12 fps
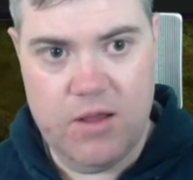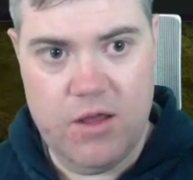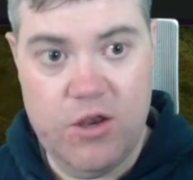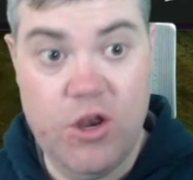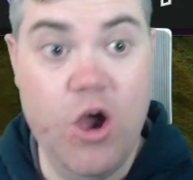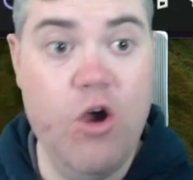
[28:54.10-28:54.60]

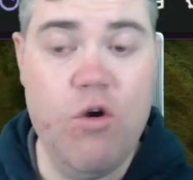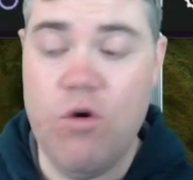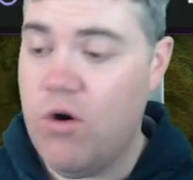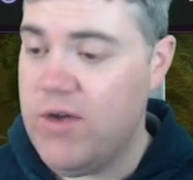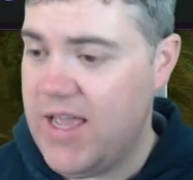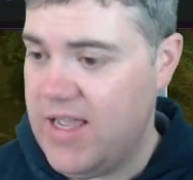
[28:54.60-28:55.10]
No,
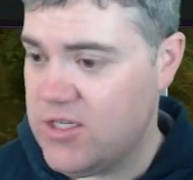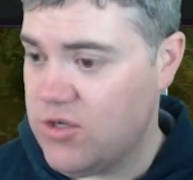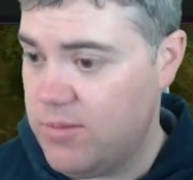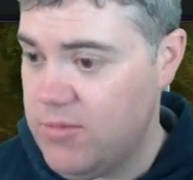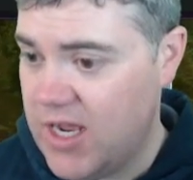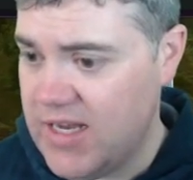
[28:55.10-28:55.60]
okay, so I'm
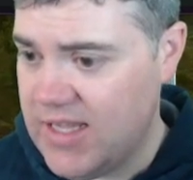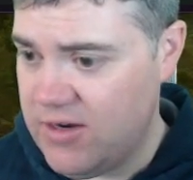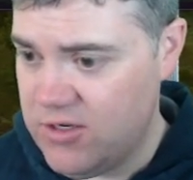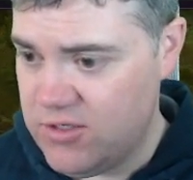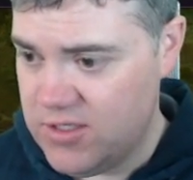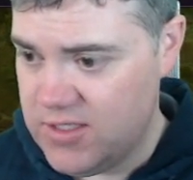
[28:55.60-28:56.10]
not allowed to
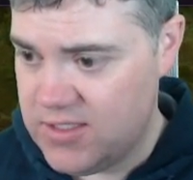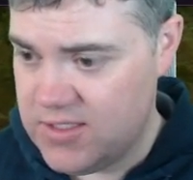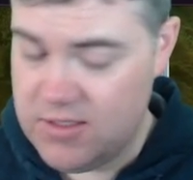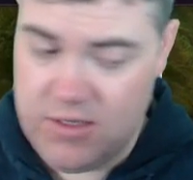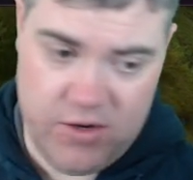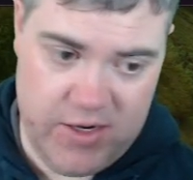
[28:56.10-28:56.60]
do this.
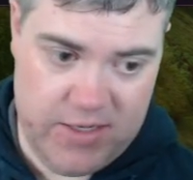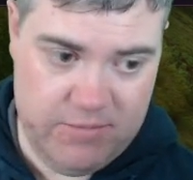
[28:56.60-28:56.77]
All right.